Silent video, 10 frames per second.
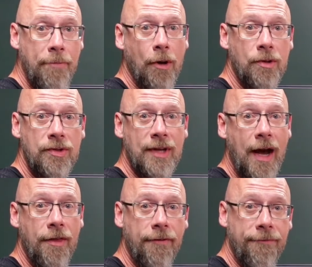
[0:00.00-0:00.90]
posts
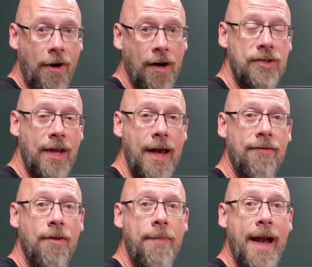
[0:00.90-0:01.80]
on the far side
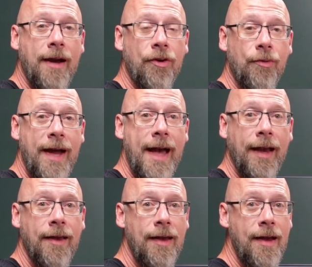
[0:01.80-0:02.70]
of the back of the
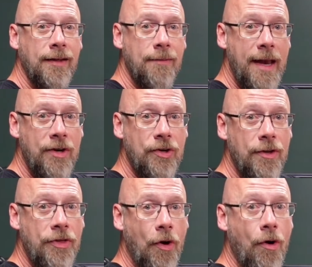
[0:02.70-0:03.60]
rack to make sure
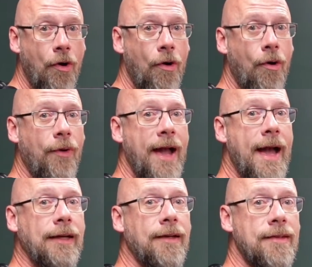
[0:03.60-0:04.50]
that the whole
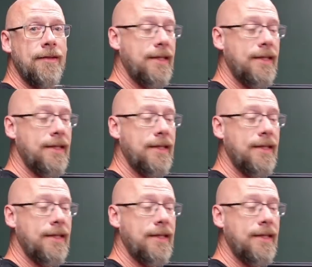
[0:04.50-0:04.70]
rack doesn't